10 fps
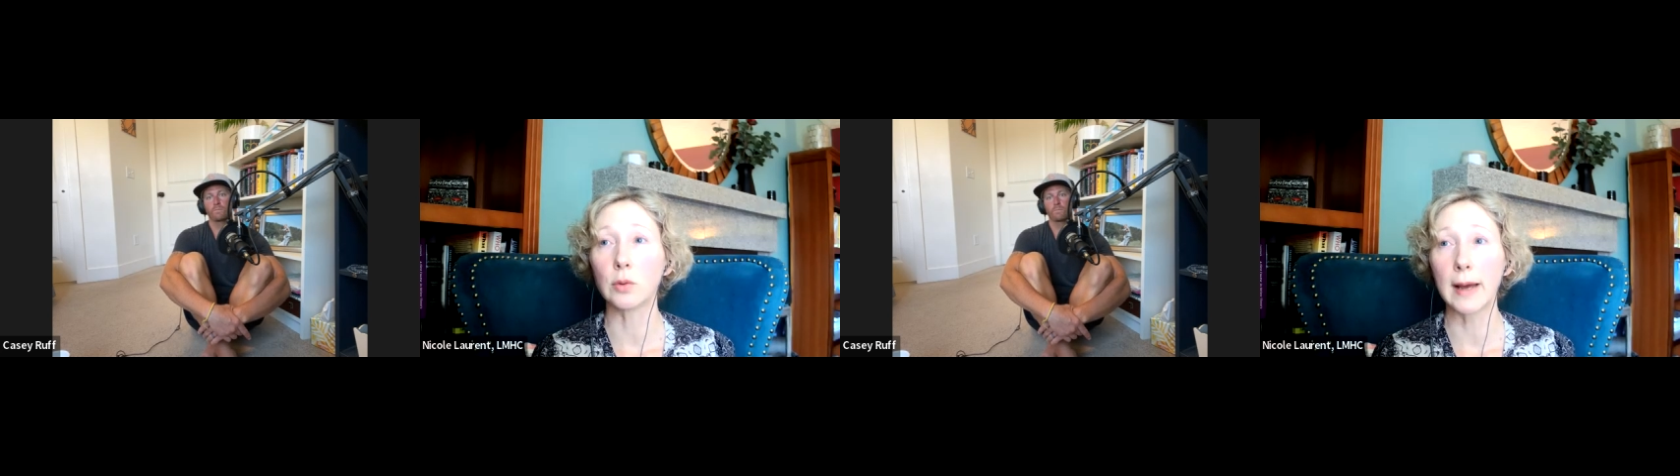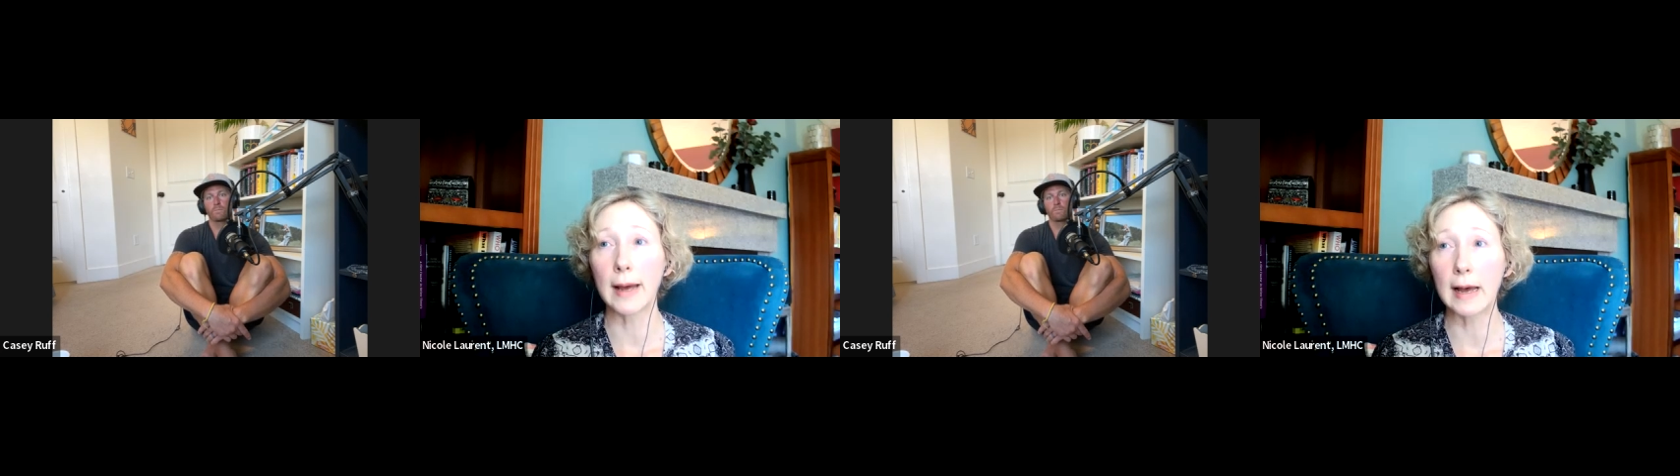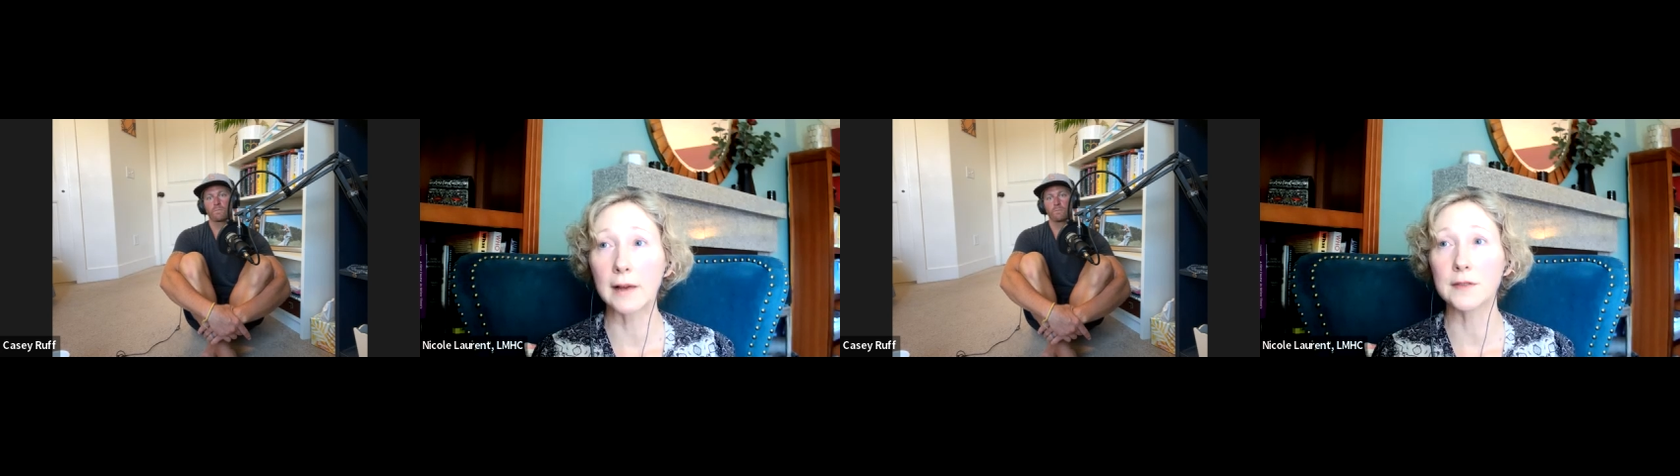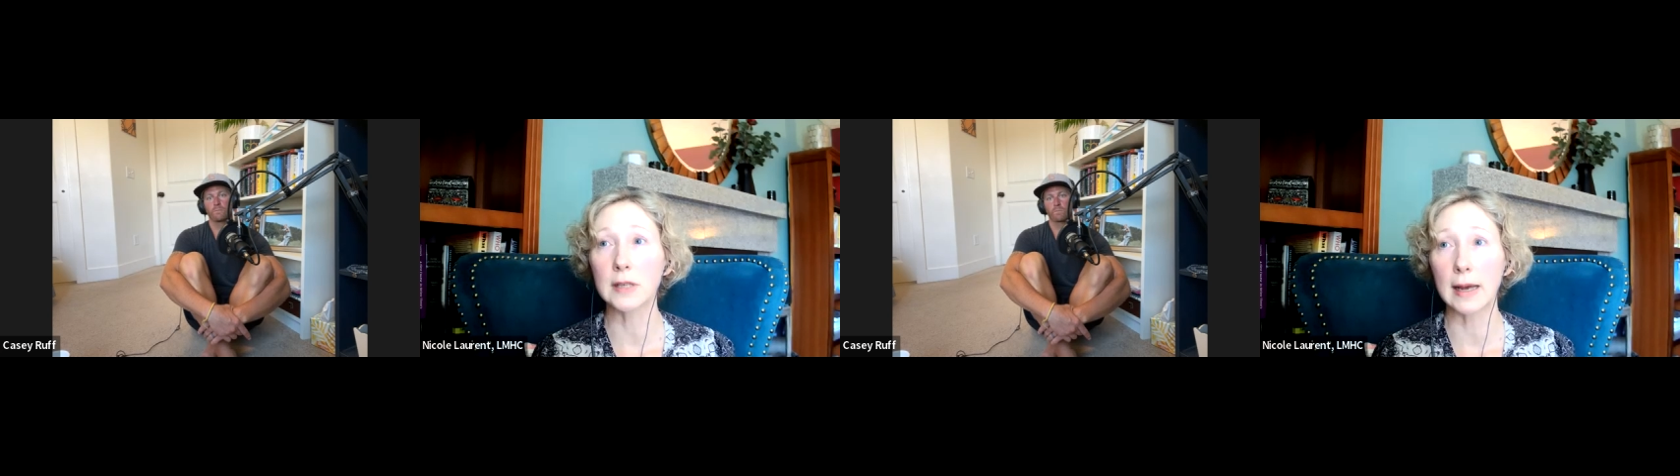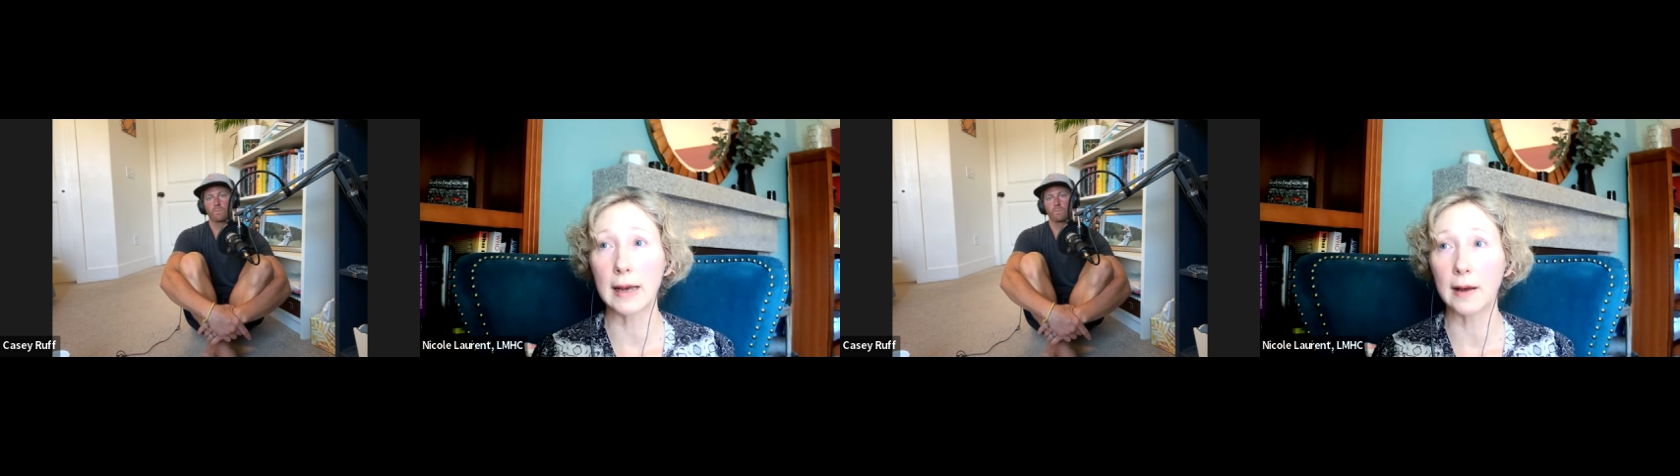you have
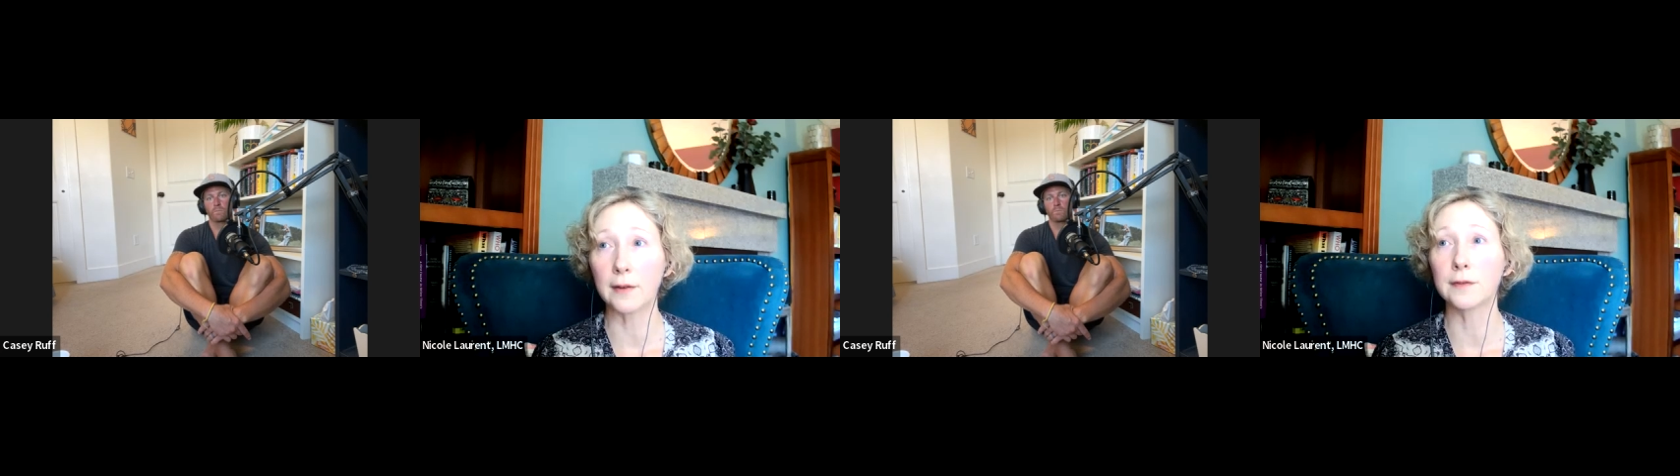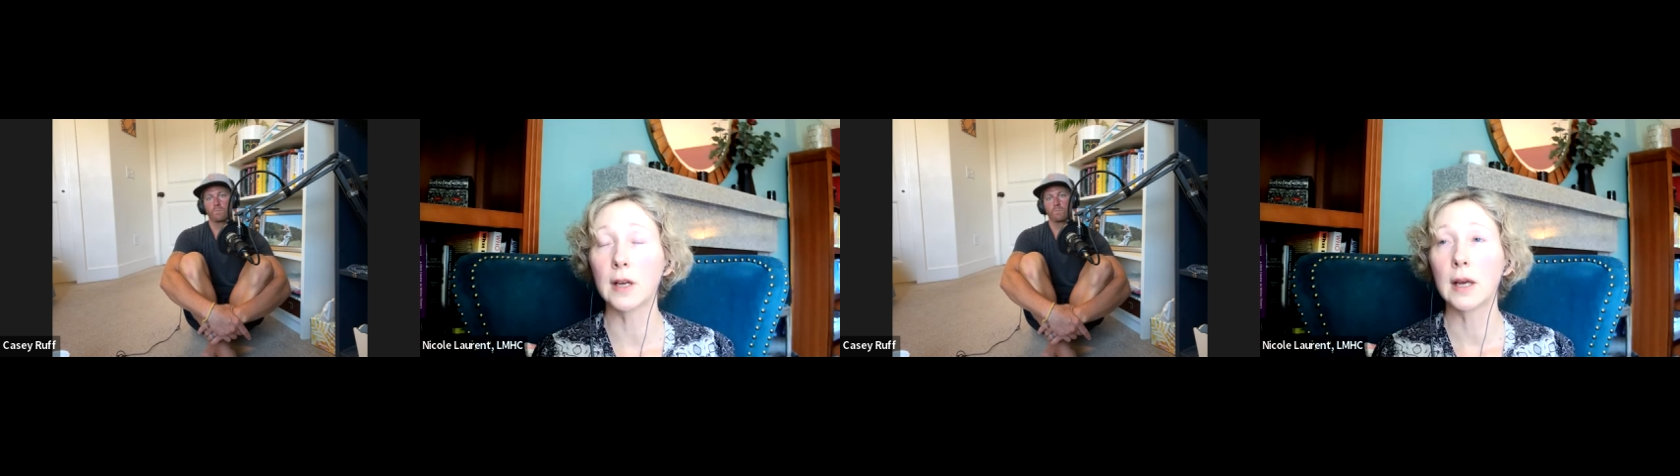to have